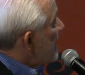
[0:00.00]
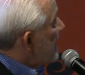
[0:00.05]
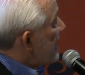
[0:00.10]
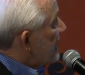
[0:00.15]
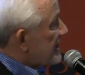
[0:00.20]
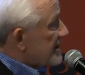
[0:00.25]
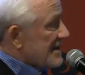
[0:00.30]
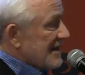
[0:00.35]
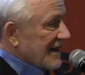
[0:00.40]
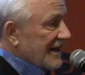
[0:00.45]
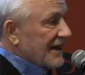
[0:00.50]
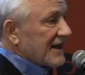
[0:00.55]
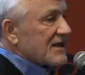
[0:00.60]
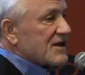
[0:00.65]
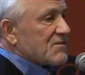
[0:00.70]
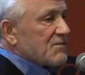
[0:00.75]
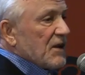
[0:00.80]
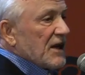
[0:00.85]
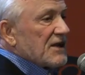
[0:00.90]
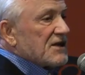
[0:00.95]
It's
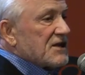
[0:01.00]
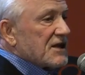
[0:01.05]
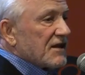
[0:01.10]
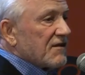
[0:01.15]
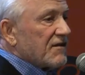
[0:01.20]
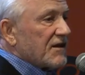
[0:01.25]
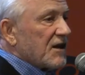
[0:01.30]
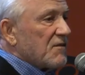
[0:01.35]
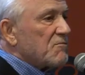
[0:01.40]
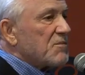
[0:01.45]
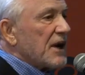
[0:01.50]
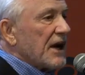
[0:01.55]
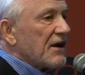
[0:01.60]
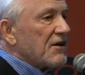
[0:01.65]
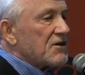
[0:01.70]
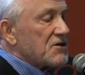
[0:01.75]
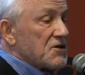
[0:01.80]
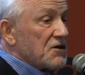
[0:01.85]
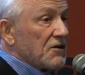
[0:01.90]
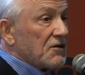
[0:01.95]
inexpensive
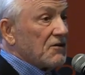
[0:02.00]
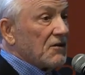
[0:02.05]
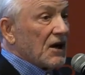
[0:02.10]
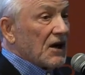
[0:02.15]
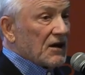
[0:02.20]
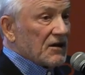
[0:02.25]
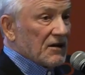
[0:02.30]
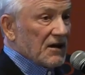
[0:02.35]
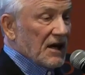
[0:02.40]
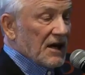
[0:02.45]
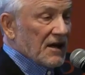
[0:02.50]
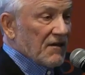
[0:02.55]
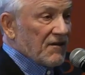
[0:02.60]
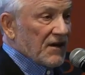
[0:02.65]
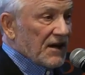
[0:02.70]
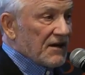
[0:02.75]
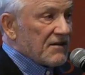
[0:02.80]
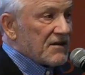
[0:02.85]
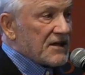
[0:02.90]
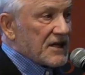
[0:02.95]
compared to a lot
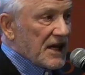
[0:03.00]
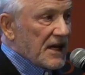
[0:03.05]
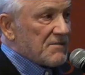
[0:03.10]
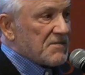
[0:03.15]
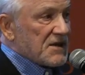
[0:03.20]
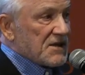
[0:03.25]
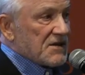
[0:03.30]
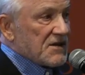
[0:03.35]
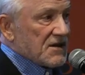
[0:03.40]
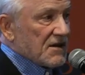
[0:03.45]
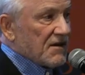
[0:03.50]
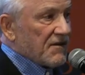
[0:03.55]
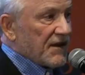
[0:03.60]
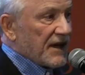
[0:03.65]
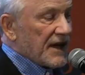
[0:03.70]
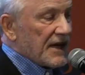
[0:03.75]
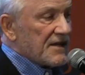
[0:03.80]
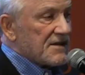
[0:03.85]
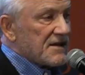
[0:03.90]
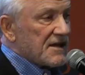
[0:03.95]
of other types of
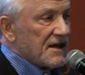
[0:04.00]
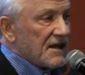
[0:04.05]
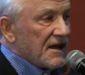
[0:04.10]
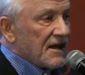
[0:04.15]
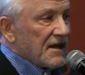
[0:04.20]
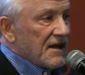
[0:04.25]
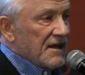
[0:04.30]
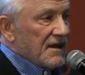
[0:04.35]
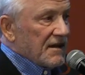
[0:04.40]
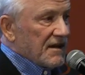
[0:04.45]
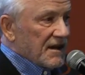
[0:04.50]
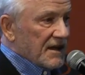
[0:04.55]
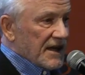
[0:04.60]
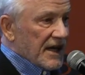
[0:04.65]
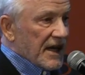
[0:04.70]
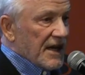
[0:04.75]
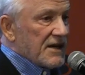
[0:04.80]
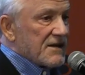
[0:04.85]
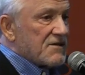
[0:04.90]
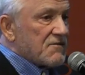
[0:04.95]
surveys. In the
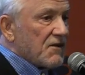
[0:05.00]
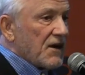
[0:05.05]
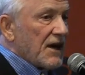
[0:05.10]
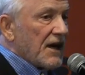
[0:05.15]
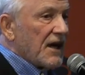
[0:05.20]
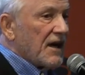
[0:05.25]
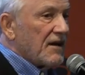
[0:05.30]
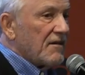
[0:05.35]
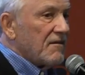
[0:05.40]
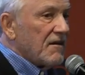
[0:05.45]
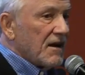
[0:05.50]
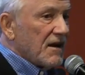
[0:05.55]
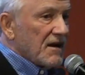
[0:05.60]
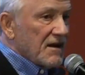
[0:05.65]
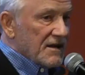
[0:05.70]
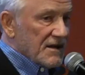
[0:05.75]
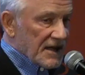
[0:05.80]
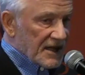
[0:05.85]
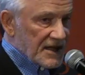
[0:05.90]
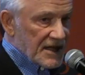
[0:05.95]
days when
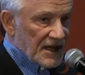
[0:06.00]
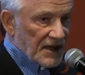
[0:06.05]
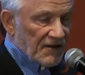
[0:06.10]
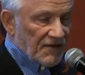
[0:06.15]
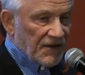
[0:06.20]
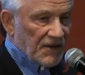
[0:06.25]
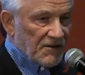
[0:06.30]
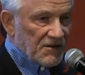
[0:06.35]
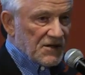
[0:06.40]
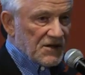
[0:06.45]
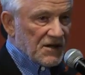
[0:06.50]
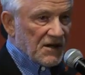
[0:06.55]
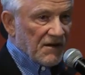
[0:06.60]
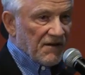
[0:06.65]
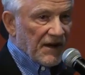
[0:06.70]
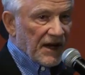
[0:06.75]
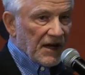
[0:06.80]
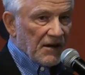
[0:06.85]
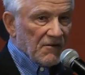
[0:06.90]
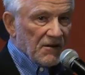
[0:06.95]
the telephone
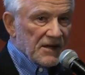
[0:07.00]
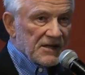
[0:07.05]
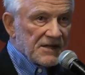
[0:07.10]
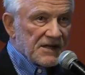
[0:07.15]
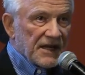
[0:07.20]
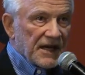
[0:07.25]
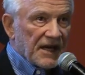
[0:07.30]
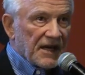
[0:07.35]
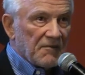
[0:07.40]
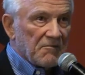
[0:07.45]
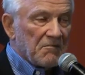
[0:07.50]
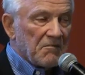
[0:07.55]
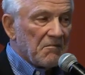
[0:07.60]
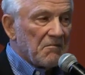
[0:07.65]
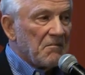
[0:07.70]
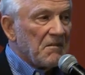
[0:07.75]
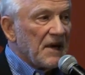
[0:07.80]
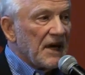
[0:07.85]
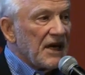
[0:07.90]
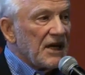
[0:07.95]
survey was a
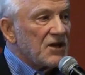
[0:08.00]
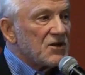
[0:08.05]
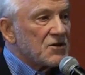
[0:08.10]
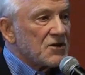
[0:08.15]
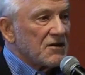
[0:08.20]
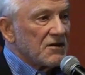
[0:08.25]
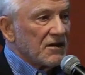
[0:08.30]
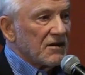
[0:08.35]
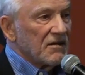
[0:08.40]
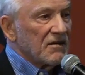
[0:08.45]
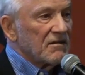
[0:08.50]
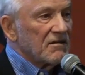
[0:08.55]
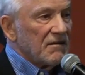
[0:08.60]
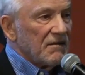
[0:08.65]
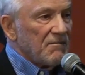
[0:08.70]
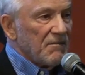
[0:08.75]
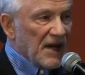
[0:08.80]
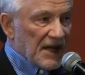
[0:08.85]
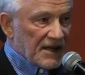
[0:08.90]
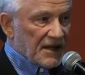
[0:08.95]
major
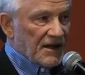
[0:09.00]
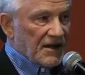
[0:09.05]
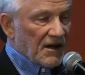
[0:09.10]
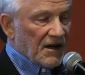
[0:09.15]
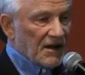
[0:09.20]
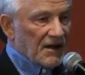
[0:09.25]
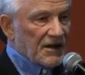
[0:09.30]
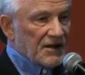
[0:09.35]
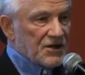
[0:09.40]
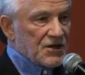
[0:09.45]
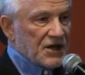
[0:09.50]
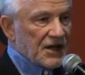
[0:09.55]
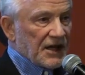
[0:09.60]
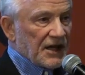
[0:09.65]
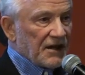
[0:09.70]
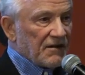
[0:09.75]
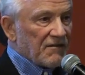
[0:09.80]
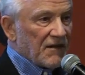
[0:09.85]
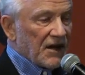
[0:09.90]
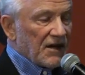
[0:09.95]

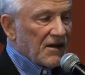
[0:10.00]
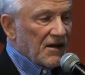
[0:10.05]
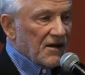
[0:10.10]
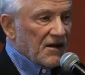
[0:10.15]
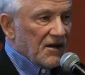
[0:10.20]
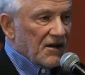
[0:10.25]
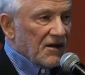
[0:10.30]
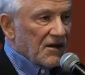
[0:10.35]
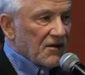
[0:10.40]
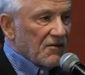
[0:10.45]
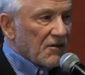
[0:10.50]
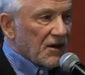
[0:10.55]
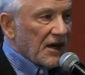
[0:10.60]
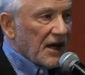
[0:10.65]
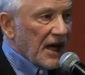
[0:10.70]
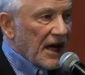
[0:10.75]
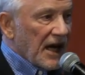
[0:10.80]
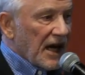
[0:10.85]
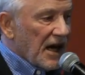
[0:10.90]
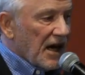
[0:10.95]
methodology, you
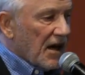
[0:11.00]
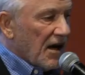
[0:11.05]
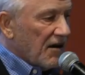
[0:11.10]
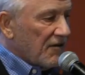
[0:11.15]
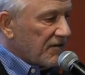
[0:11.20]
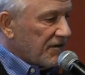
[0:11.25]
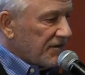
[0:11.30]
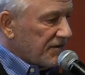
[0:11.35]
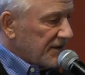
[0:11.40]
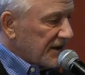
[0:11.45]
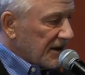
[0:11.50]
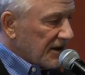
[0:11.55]
would have,